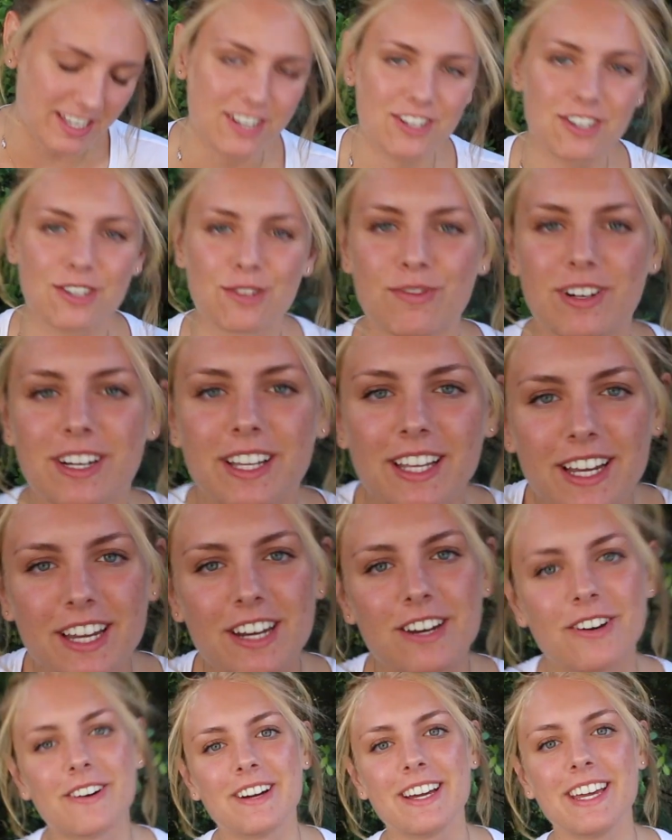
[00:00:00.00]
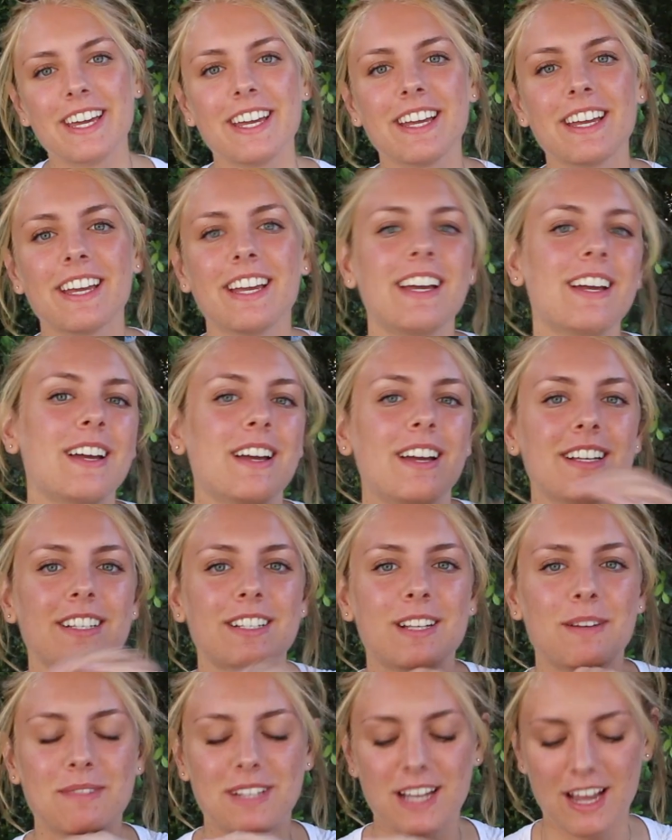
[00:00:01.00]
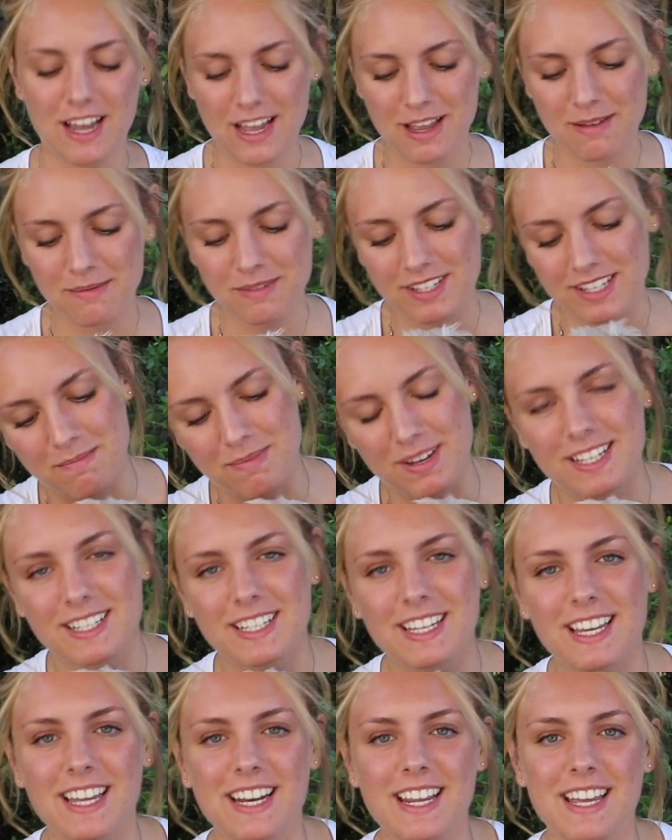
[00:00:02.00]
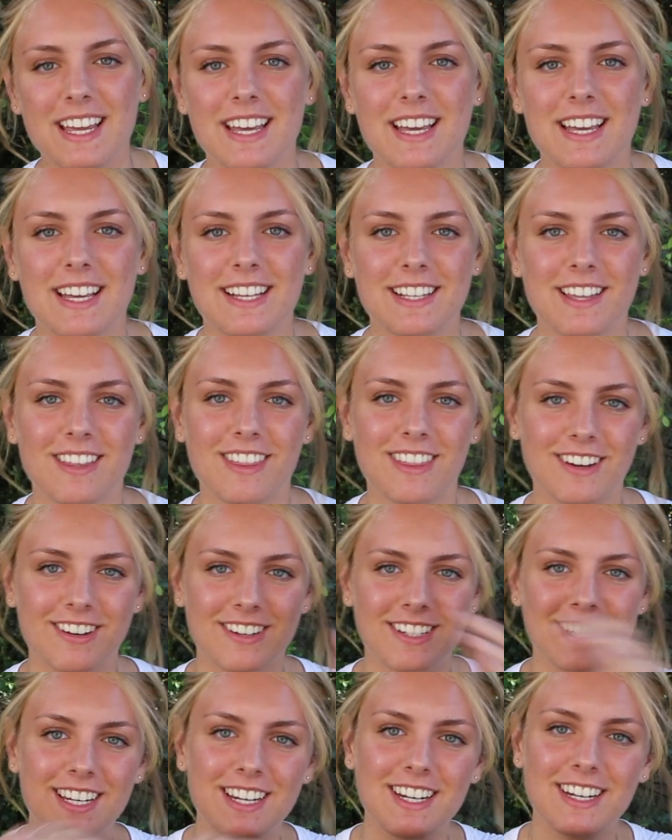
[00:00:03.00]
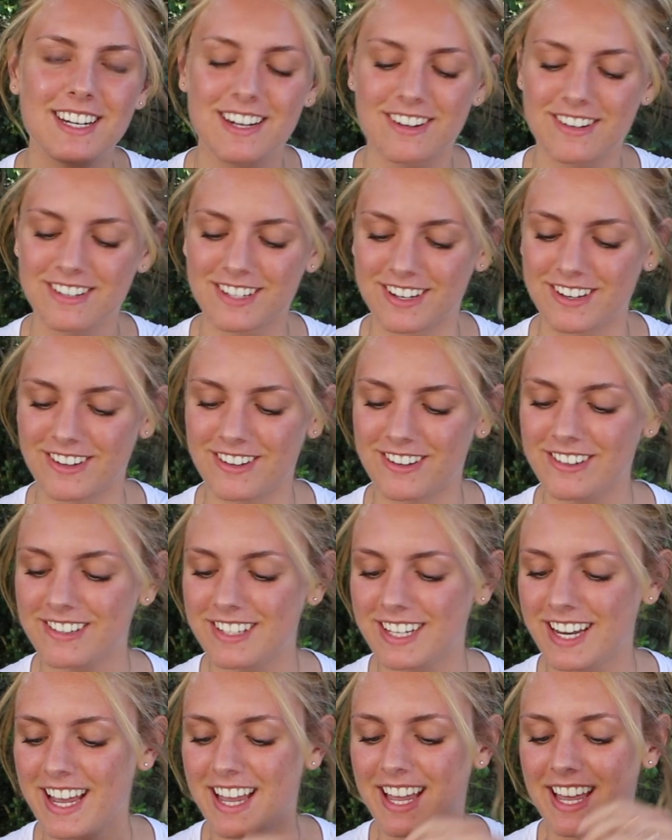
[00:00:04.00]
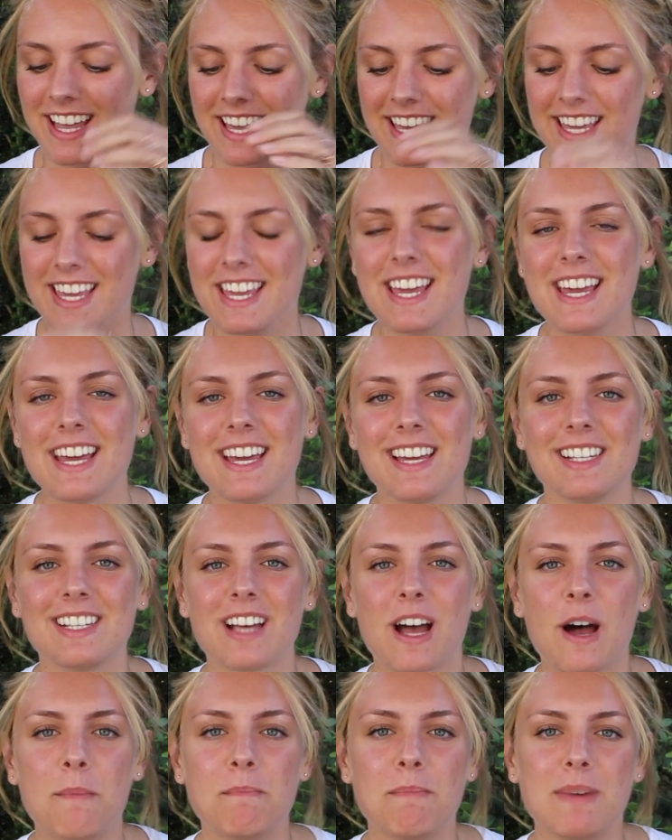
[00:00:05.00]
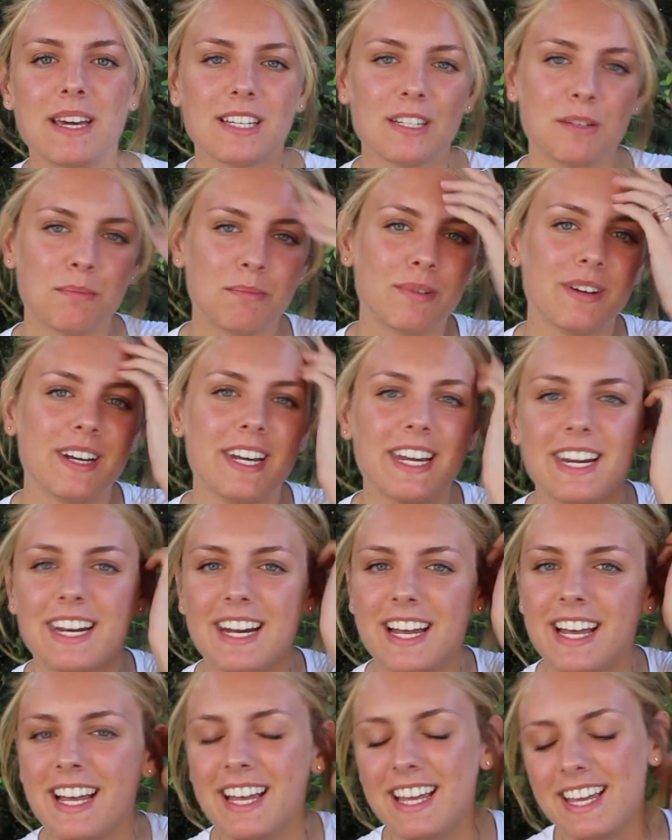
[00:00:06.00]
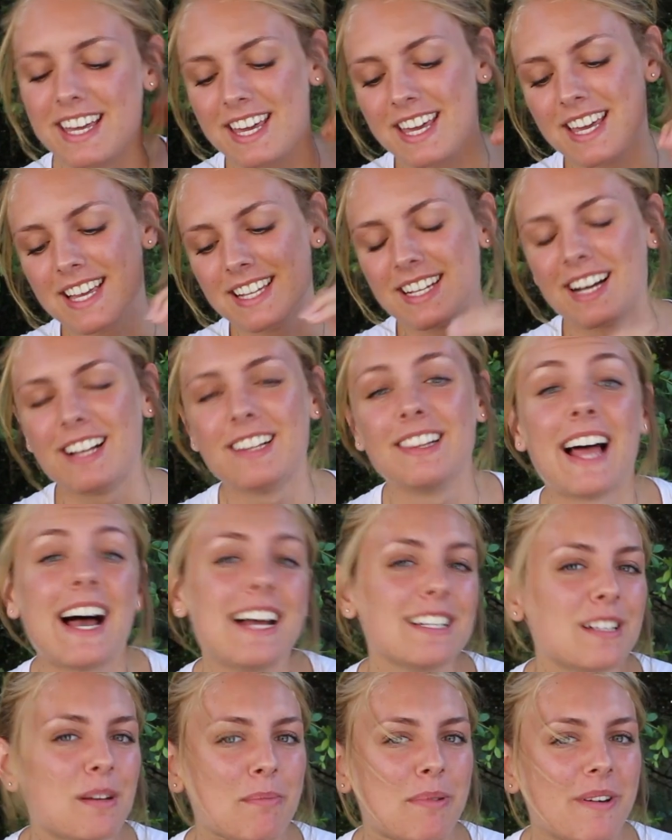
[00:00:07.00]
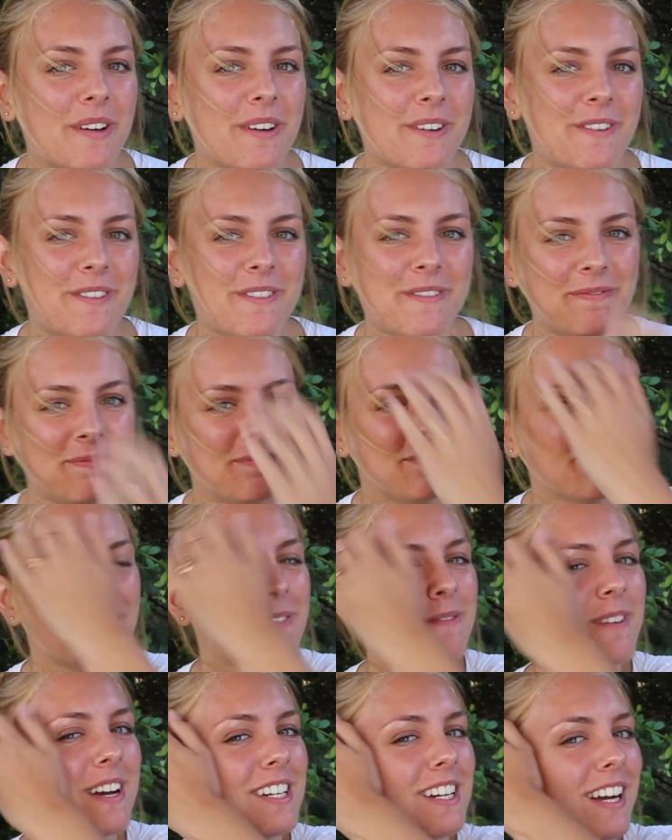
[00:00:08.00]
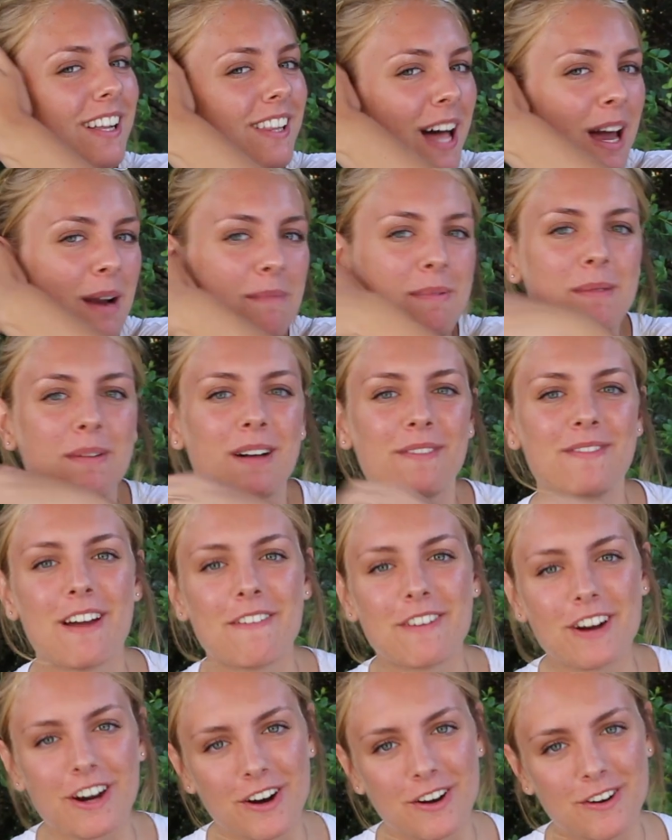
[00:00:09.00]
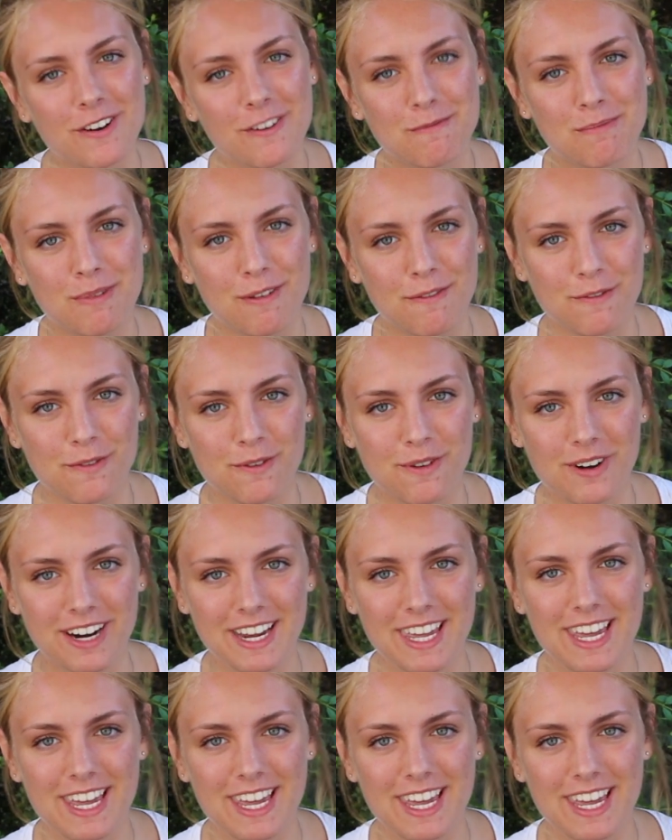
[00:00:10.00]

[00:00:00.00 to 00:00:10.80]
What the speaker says: He's just really annoying sometimes. Biscuit is 13 years old. He is a mixed breed. He's a Lhasa Poo, which a lot of people have never heard of before.